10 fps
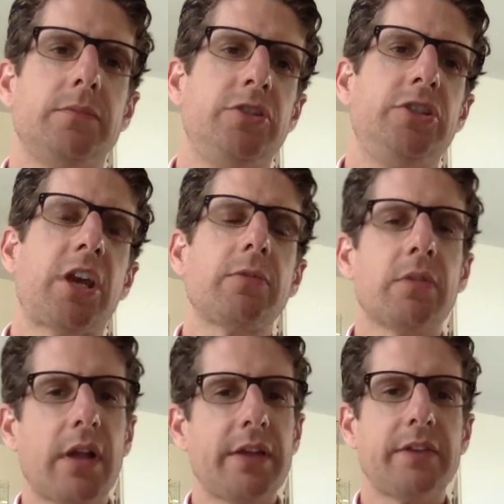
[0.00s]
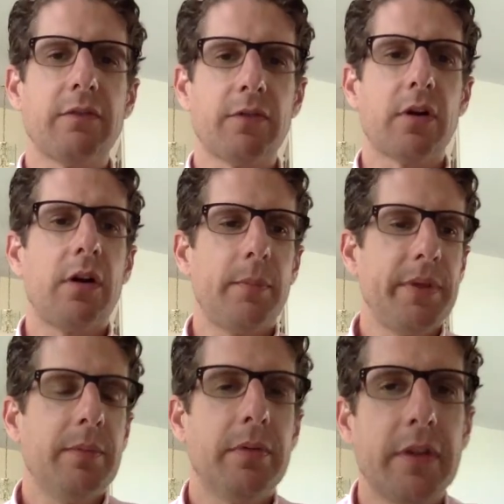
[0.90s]
generalizing for all
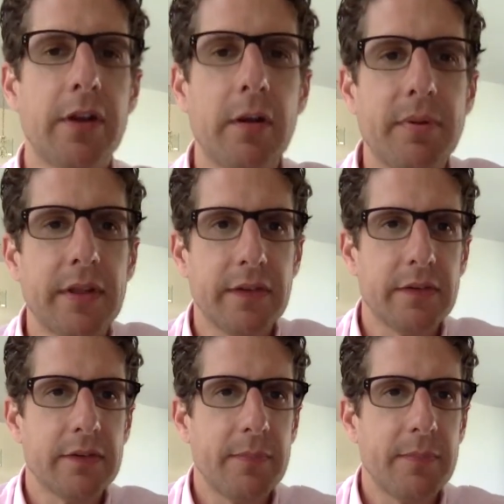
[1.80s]
people in all places,